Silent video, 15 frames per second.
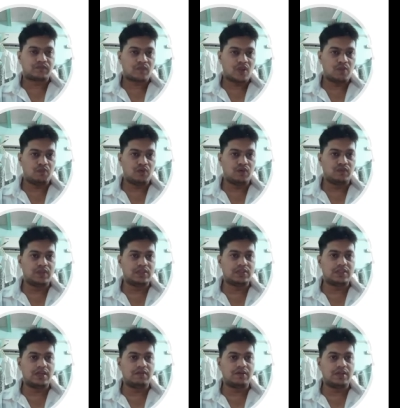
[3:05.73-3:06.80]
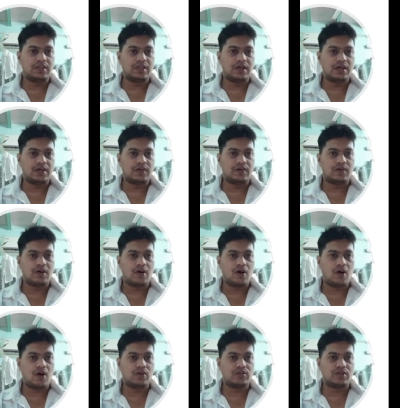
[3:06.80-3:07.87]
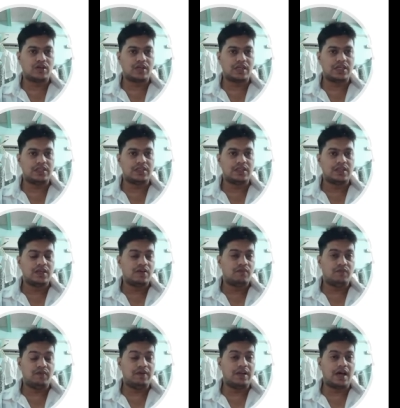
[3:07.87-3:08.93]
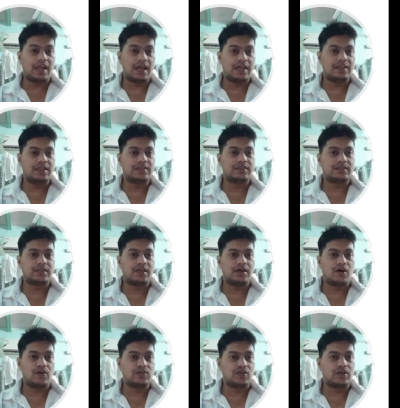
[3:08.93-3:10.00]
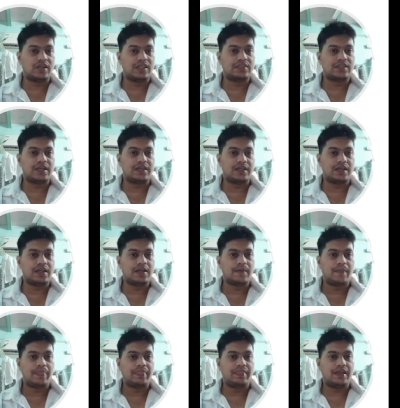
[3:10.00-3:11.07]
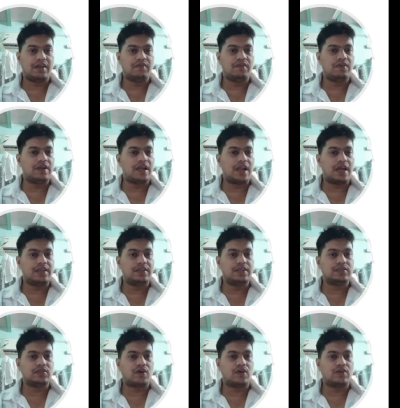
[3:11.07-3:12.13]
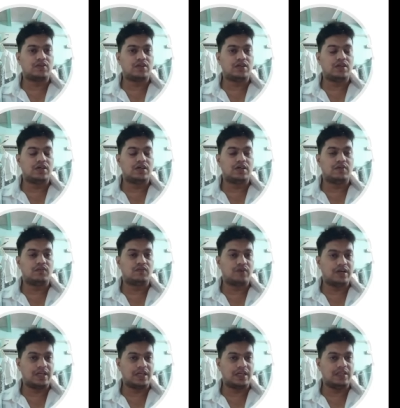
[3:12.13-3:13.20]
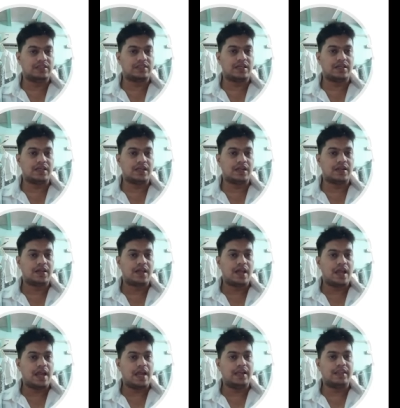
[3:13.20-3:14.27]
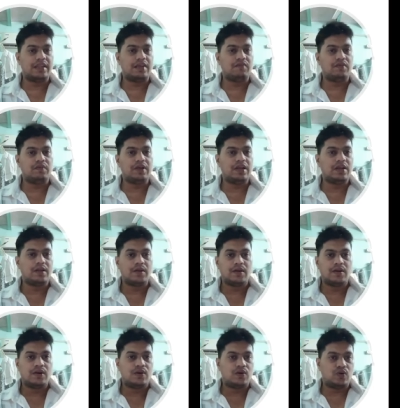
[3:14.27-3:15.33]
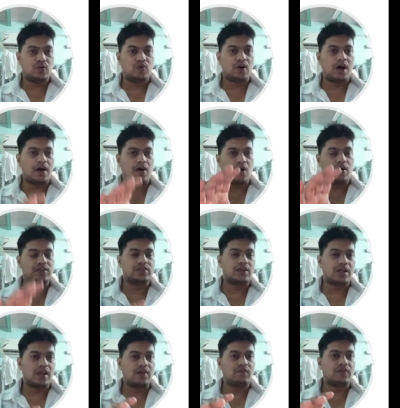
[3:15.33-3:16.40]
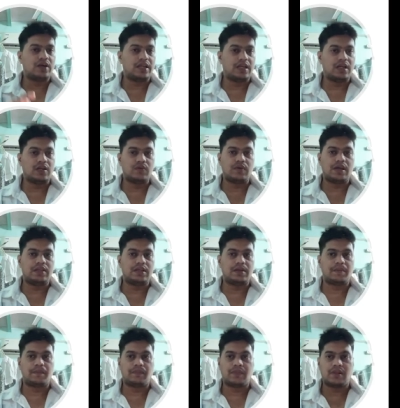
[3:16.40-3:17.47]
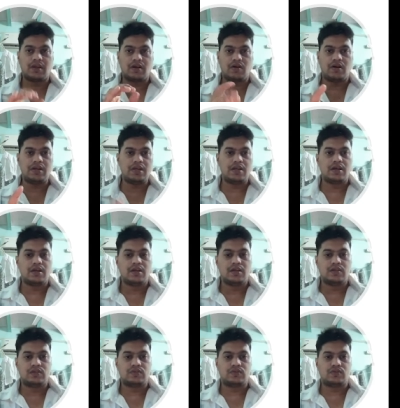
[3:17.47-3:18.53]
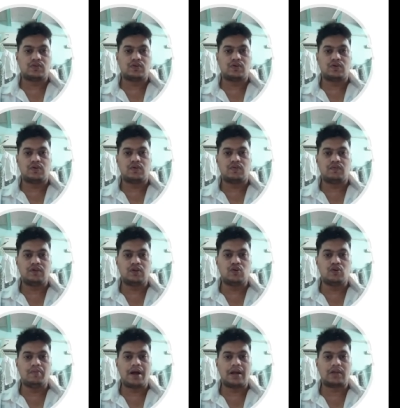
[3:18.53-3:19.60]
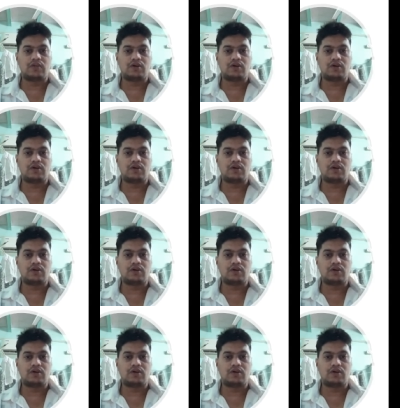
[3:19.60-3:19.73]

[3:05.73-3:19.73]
move this div in the horizontally, we will align this horizontally center, then we will align this vertically center, and then we will do horizontal and vertical together. Got it? So we'll go back to